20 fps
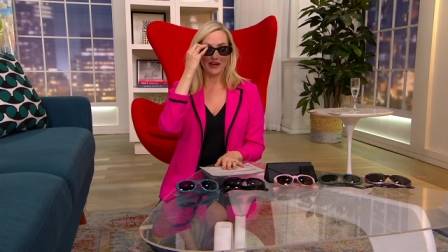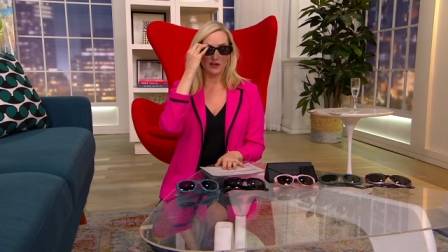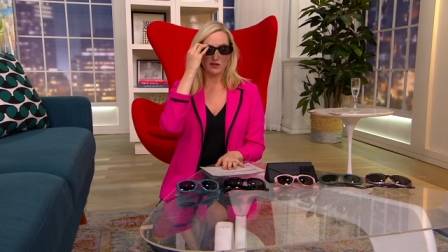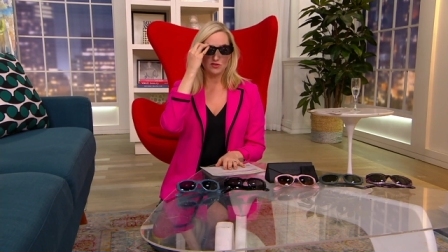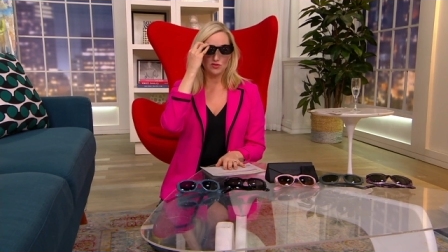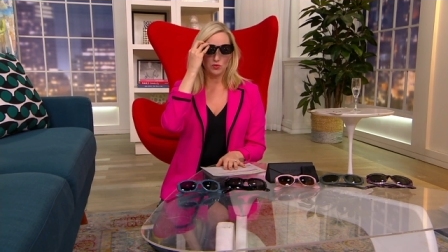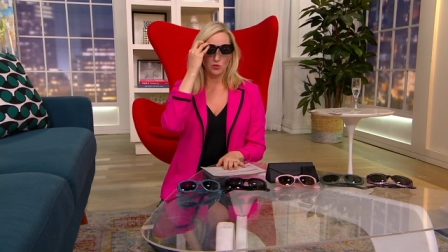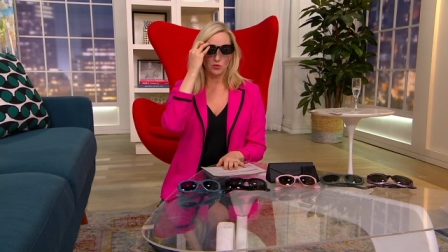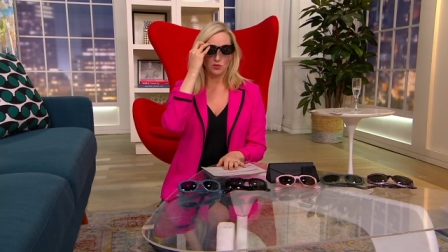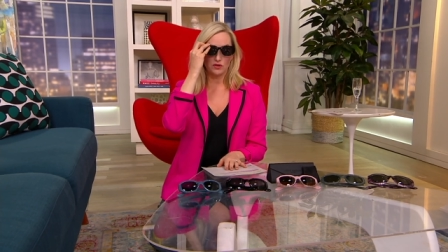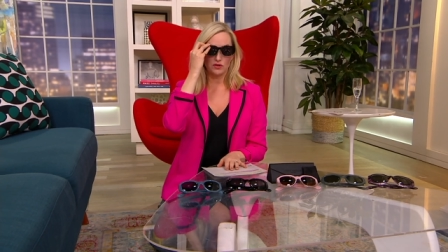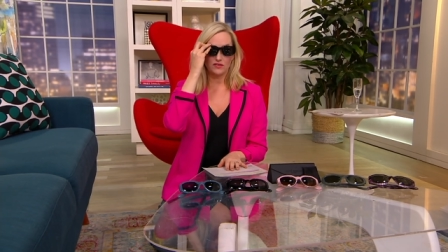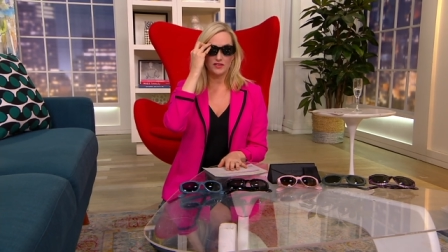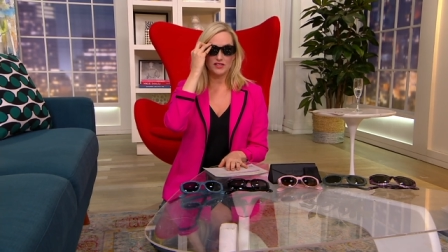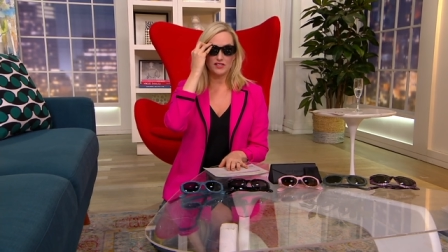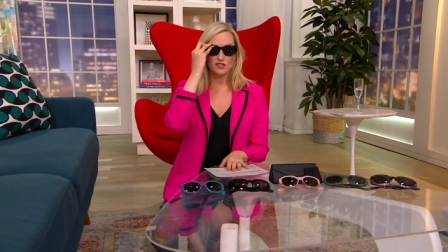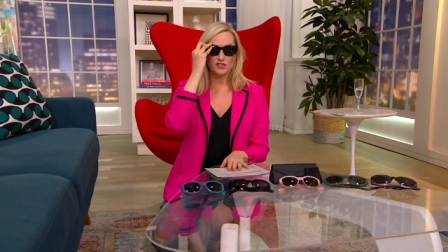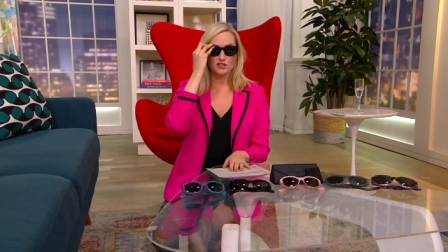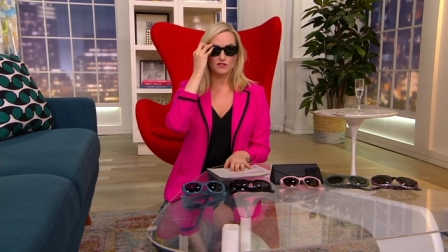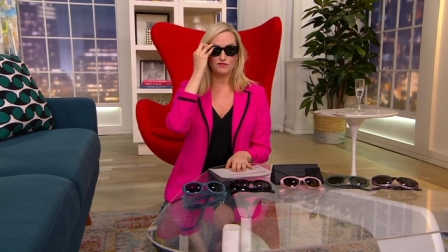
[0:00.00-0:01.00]
pairs ordered.
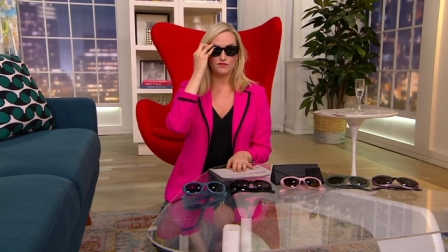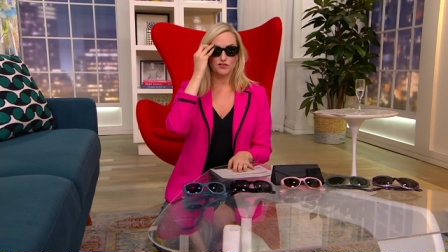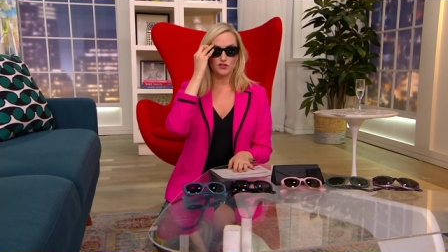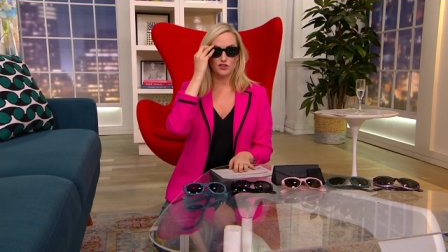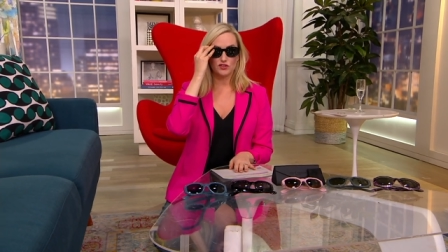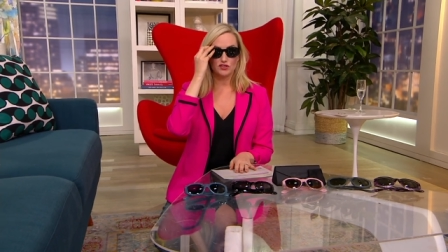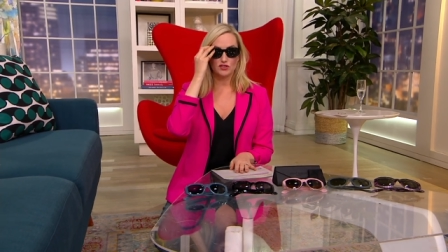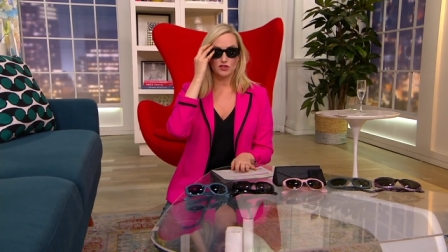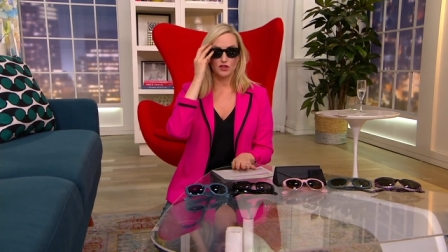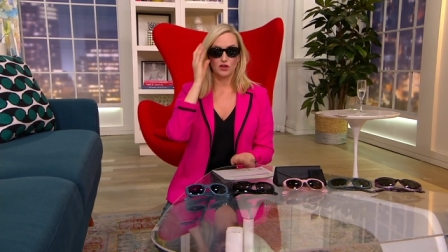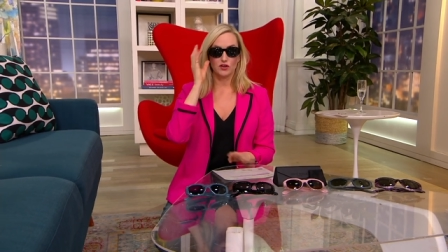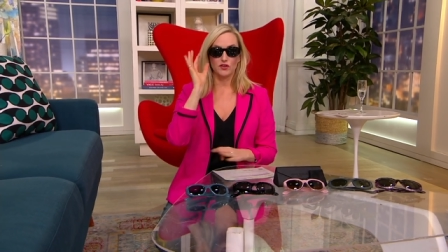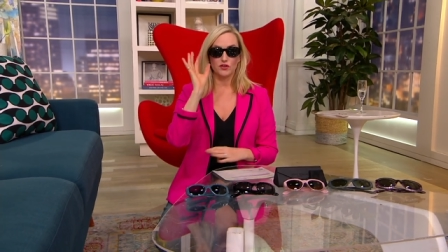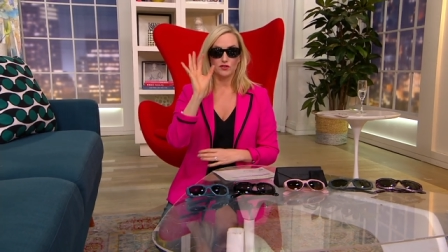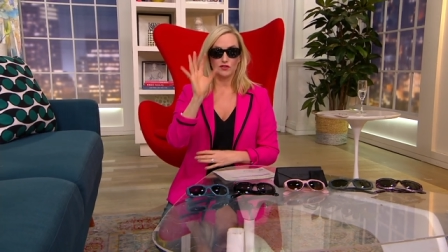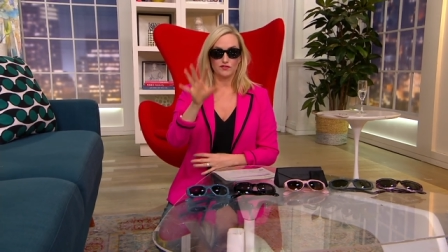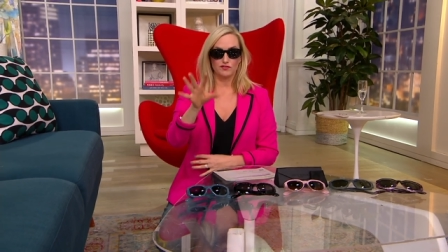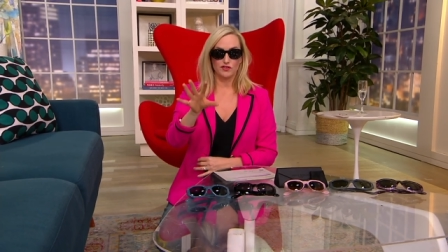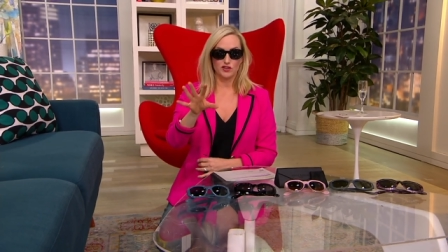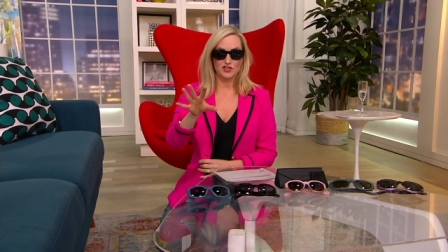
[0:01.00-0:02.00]
This is a first look.
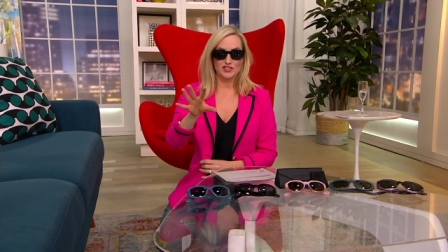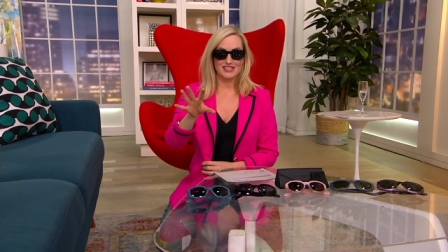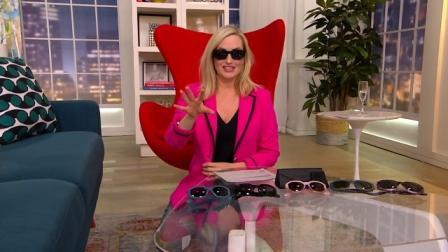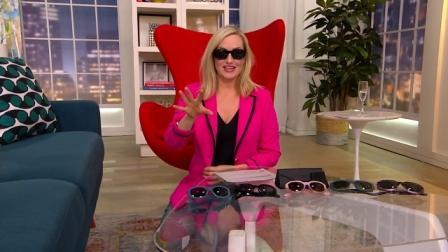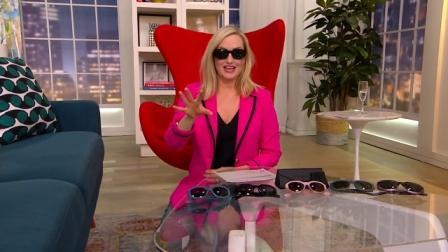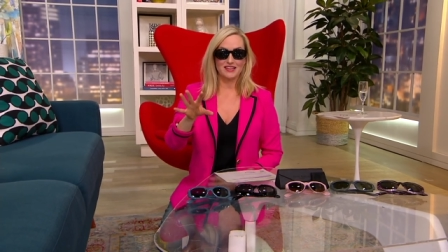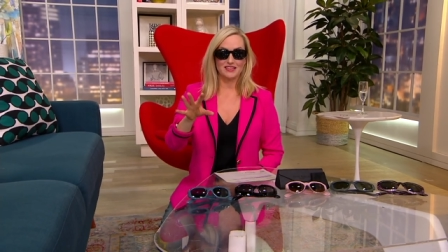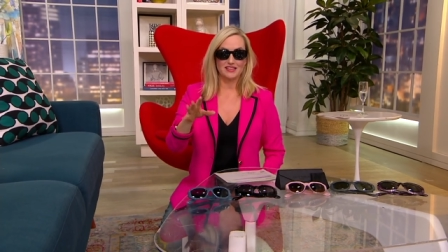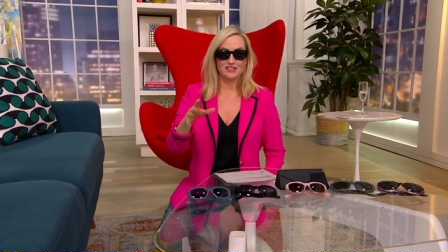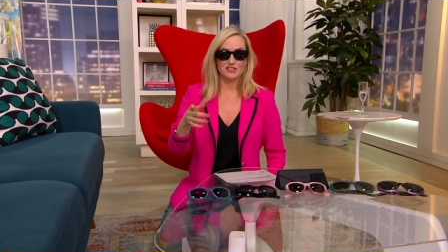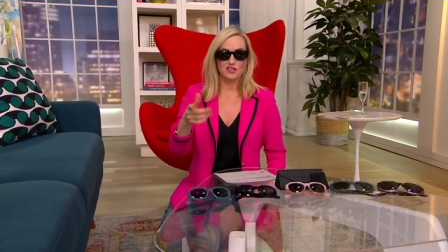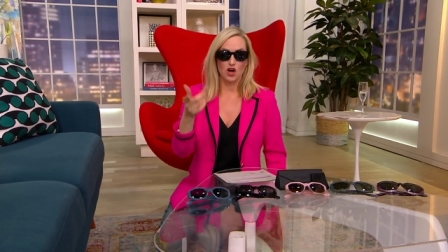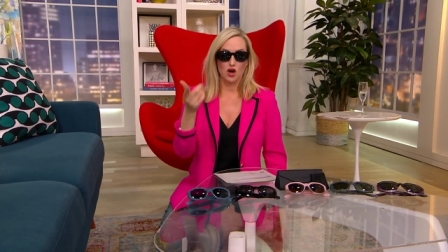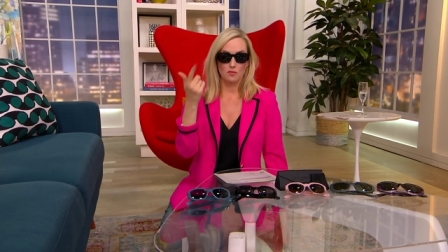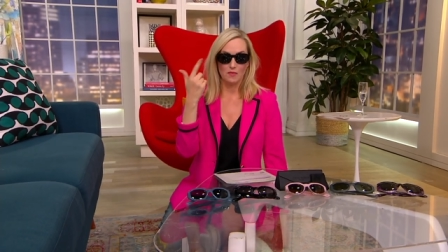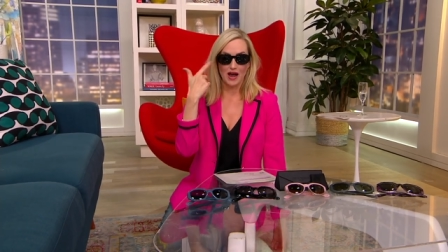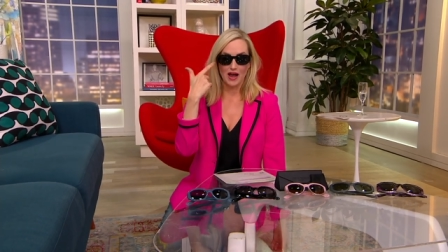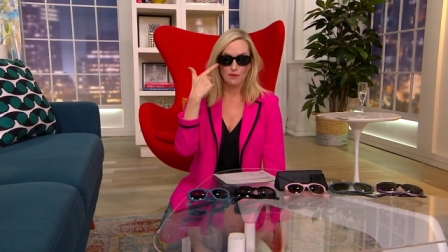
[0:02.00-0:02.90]
You're the first to get these home.